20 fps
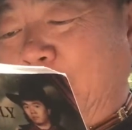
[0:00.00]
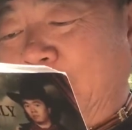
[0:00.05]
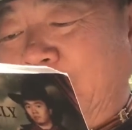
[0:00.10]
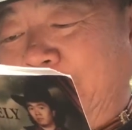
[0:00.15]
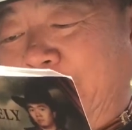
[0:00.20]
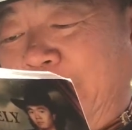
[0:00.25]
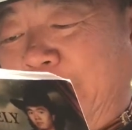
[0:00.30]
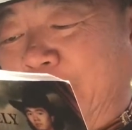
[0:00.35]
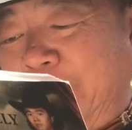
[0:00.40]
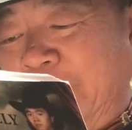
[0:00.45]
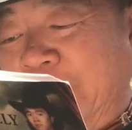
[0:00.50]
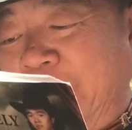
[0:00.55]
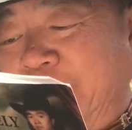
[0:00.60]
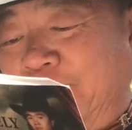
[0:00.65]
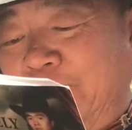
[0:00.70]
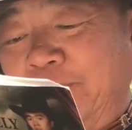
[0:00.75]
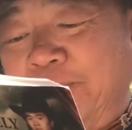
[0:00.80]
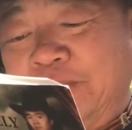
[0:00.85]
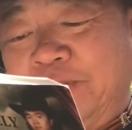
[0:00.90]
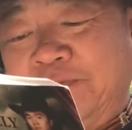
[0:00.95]
it be okay
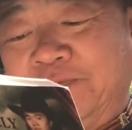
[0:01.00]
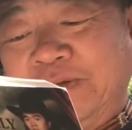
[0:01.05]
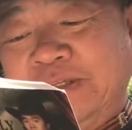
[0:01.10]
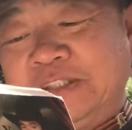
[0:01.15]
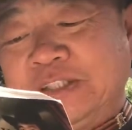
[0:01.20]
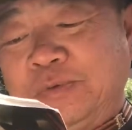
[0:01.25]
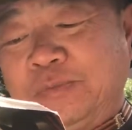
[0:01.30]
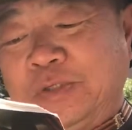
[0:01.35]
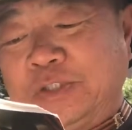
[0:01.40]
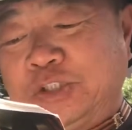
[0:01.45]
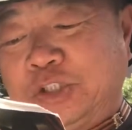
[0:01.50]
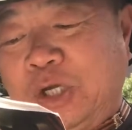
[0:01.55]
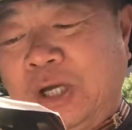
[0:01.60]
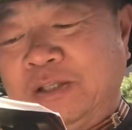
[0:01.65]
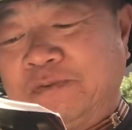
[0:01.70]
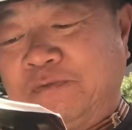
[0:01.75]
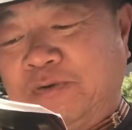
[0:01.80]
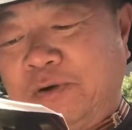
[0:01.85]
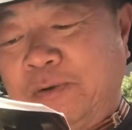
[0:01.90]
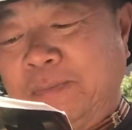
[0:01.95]
for me to visit with
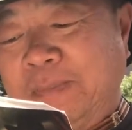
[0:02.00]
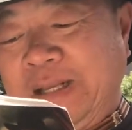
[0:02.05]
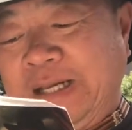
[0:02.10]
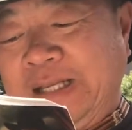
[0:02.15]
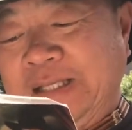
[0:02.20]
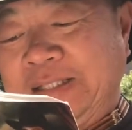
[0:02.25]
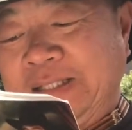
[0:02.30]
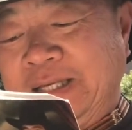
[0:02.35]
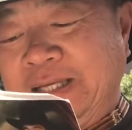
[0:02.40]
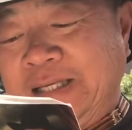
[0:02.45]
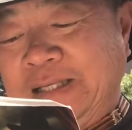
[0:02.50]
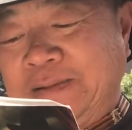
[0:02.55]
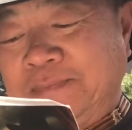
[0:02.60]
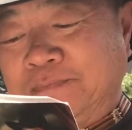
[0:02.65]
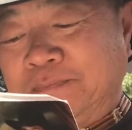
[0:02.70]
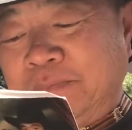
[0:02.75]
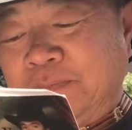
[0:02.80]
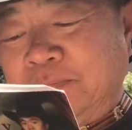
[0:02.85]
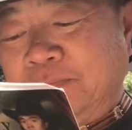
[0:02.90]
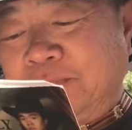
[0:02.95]
John for a minute?
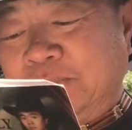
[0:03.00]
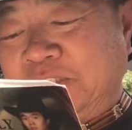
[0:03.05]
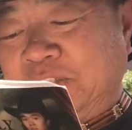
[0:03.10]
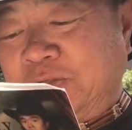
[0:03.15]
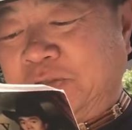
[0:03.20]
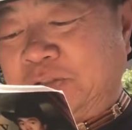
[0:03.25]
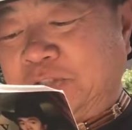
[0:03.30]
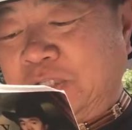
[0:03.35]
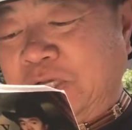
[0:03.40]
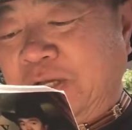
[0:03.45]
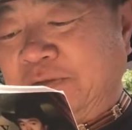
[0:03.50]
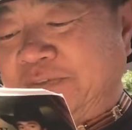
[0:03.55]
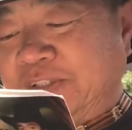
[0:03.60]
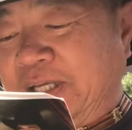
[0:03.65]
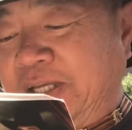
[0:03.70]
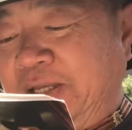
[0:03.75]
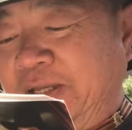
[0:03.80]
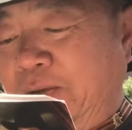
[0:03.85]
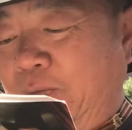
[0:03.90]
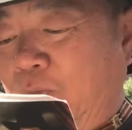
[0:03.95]
Mr.
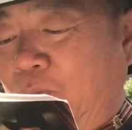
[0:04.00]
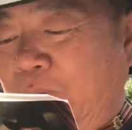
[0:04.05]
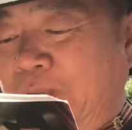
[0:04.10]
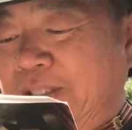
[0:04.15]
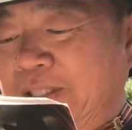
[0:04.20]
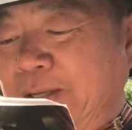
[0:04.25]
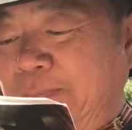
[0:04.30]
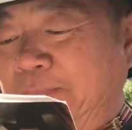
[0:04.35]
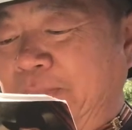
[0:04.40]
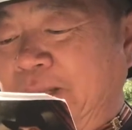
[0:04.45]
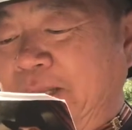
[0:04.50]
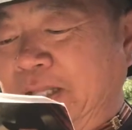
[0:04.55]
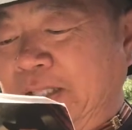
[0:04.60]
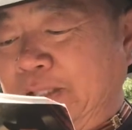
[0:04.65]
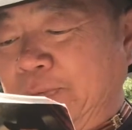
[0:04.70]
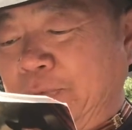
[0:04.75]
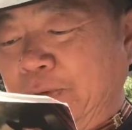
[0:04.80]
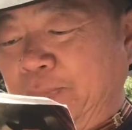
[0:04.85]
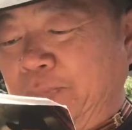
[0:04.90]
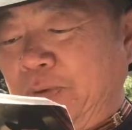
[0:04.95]
Krashovsky winked at me
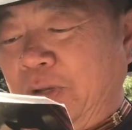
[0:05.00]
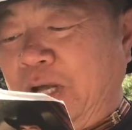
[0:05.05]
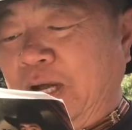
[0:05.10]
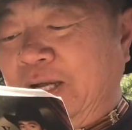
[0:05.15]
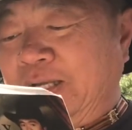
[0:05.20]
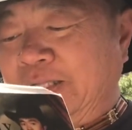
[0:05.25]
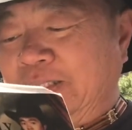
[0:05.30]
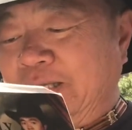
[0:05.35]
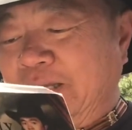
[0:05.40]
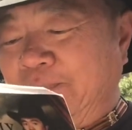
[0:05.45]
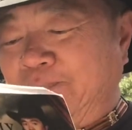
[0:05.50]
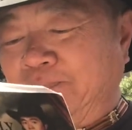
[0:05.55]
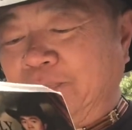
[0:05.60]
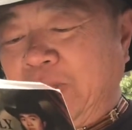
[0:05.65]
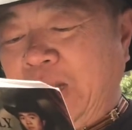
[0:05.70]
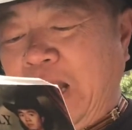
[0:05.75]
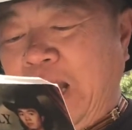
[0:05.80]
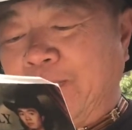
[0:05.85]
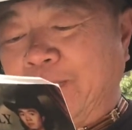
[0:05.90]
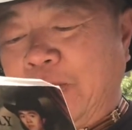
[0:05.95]
and replied,
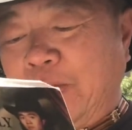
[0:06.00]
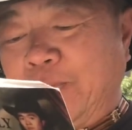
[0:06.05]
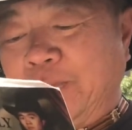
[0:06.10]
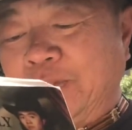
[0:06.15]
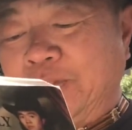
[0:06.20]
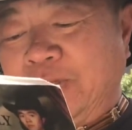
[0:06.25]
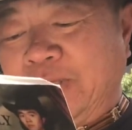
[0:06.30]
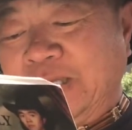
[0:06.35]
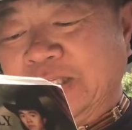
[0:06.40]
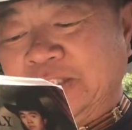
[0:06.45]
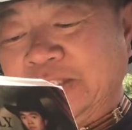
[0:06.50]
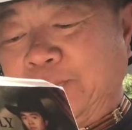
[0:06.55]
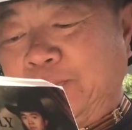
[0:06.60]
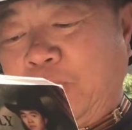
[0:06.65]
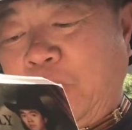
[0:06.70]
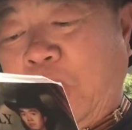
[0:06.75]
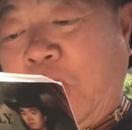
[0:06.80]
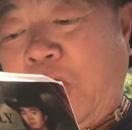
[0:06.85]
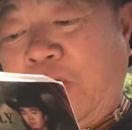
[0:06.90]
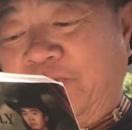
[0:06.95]
I'm going to get some
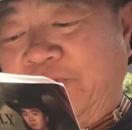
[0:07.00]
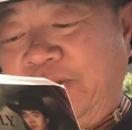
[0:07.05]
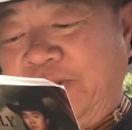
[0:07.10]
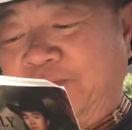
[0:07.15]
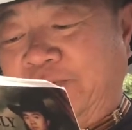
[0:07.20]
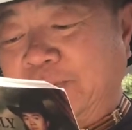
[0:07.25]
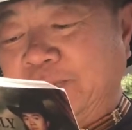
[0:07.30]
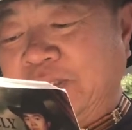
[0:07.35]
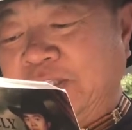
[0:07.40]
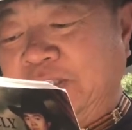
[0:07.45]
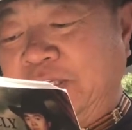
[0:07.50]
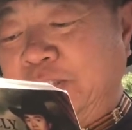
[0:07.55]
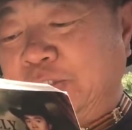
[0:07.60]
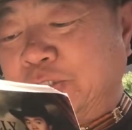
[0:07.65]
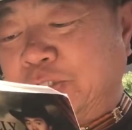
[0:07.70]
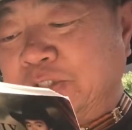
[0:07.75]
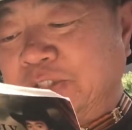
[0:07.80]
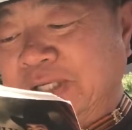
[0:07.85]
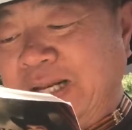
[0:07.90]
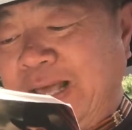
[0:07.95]
coffee from the
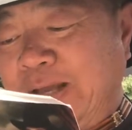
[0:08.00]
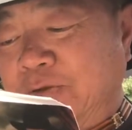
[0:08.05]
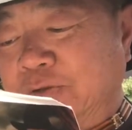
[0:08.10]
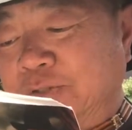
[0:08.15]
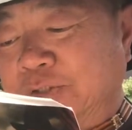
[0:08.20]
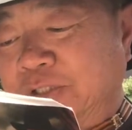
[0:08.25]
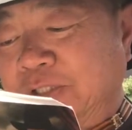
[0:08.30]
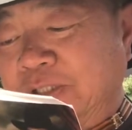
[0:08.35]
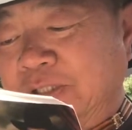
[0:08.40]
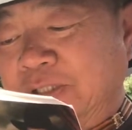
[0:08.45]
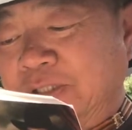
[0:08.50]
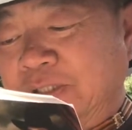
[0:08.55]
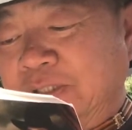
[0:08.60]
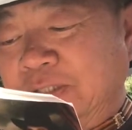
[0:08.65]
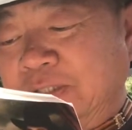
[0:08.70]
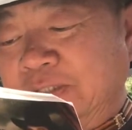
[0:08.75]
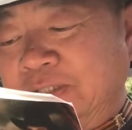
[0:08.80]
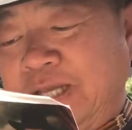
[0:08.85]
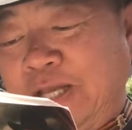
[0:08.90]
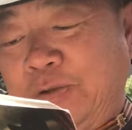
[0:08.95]
teacher's lounge.
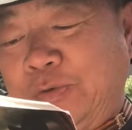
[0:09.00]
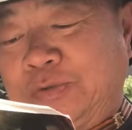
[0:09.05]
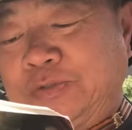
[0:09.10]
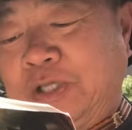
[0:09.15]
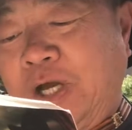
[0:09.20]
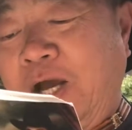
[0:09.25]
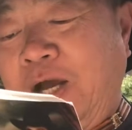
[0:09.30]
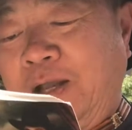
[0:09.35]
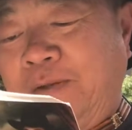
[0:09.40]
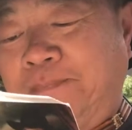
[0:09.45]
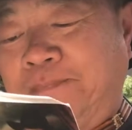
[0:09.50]
Take your time.